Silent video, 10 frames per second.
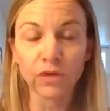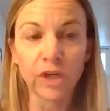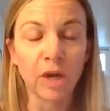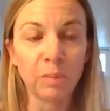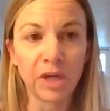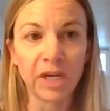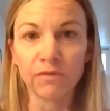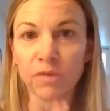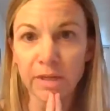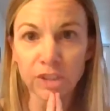free. I'll put
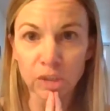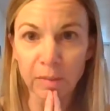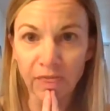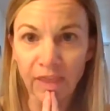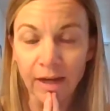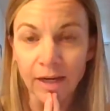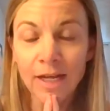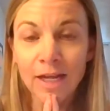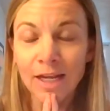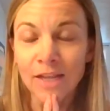information about that
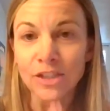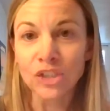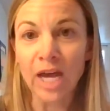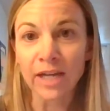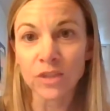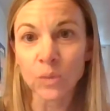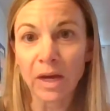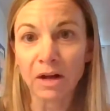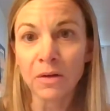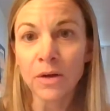in the chat as
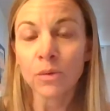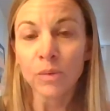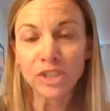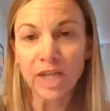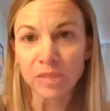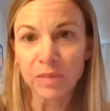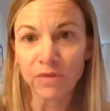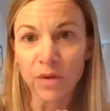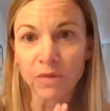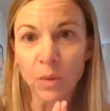well. Reach out to me
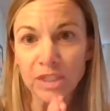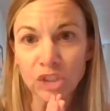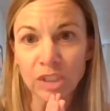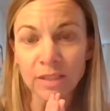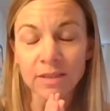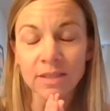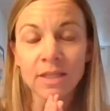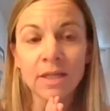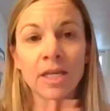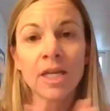if you have questions.
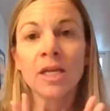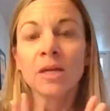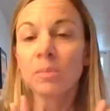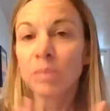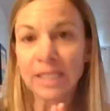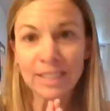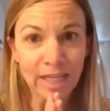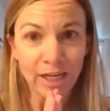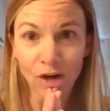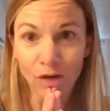Please
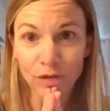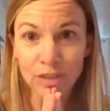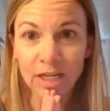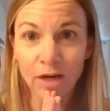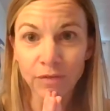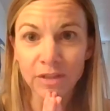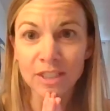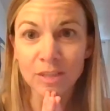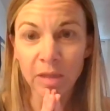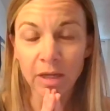take care of yourself. This
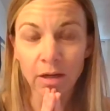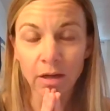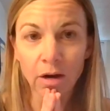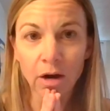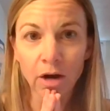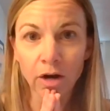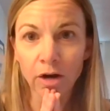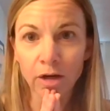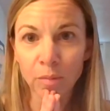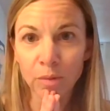has been a
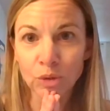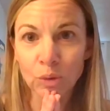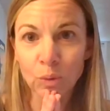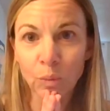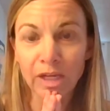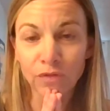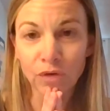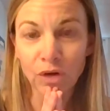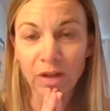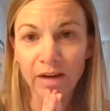hard, emotional week
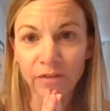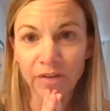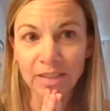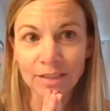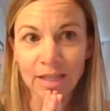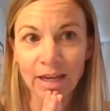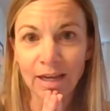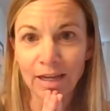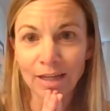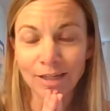for a lot of us,
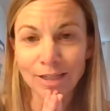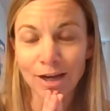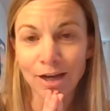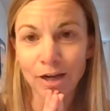and